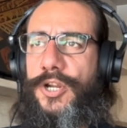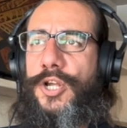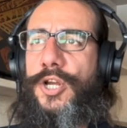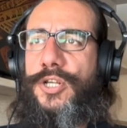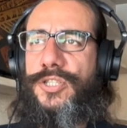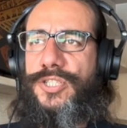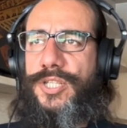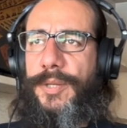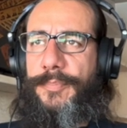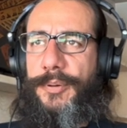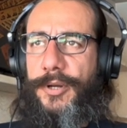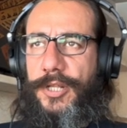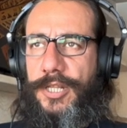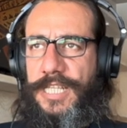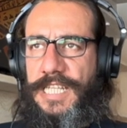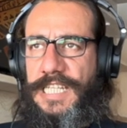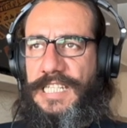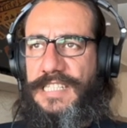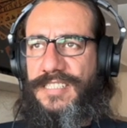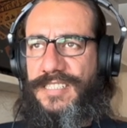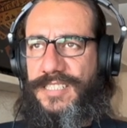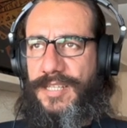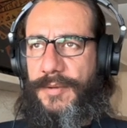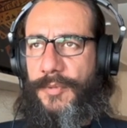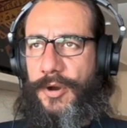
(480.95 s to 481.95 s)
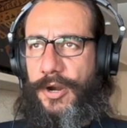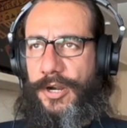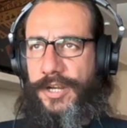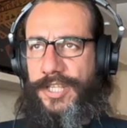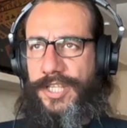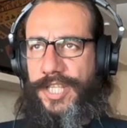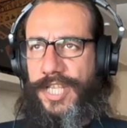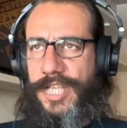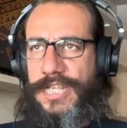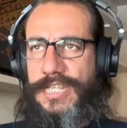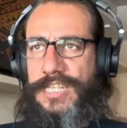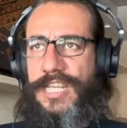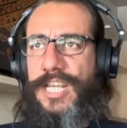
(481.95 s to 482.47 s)
to police the
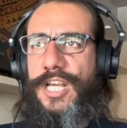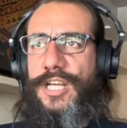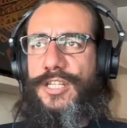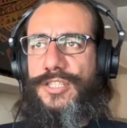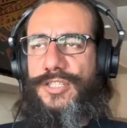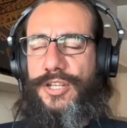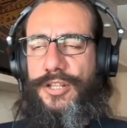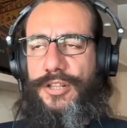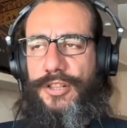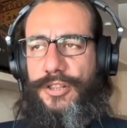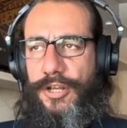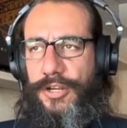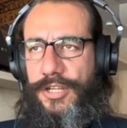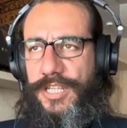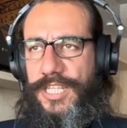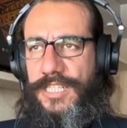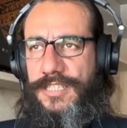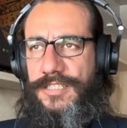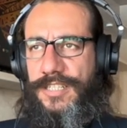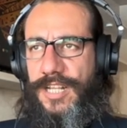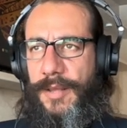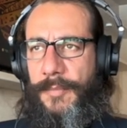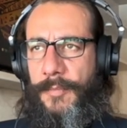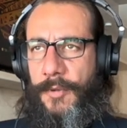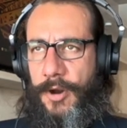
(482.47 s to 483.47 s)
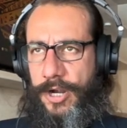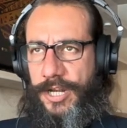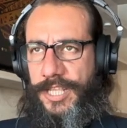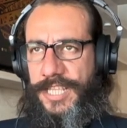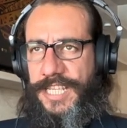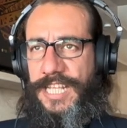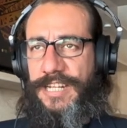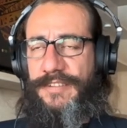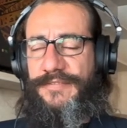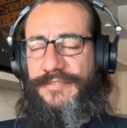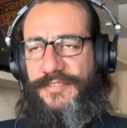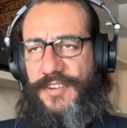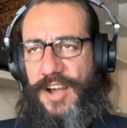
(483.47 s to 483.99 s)
market, to look into the
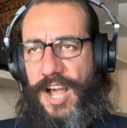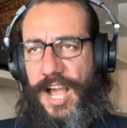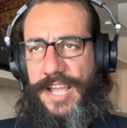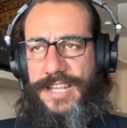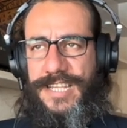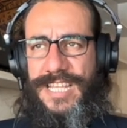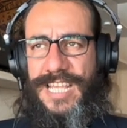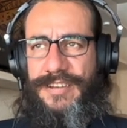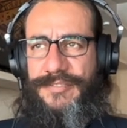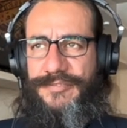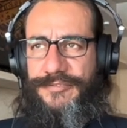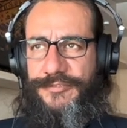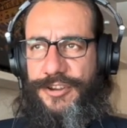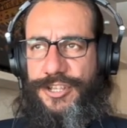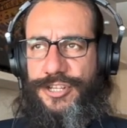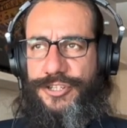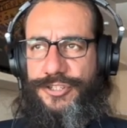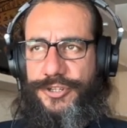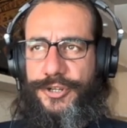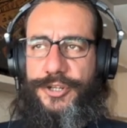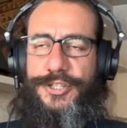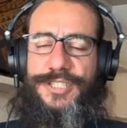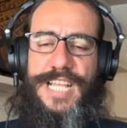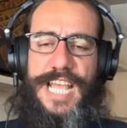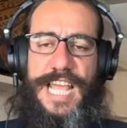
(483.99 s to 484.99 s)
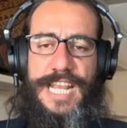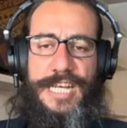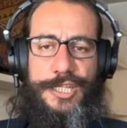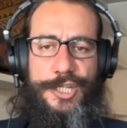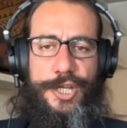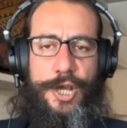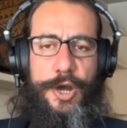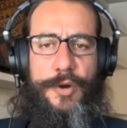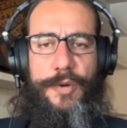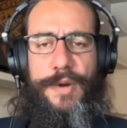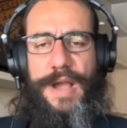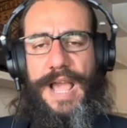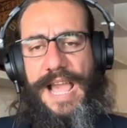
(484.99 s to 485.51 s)
market, find infringers, and
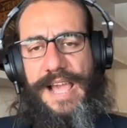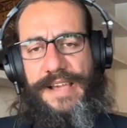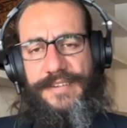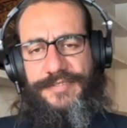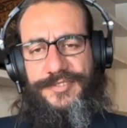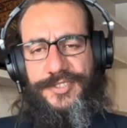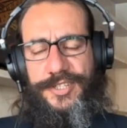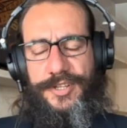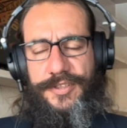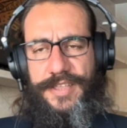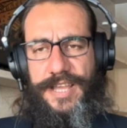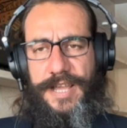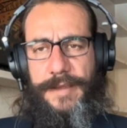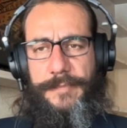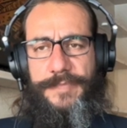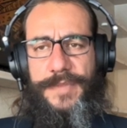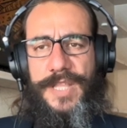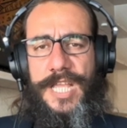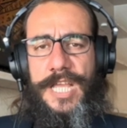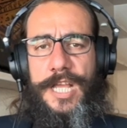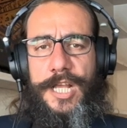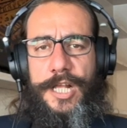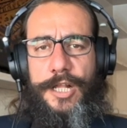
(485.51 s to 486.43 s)
go after them.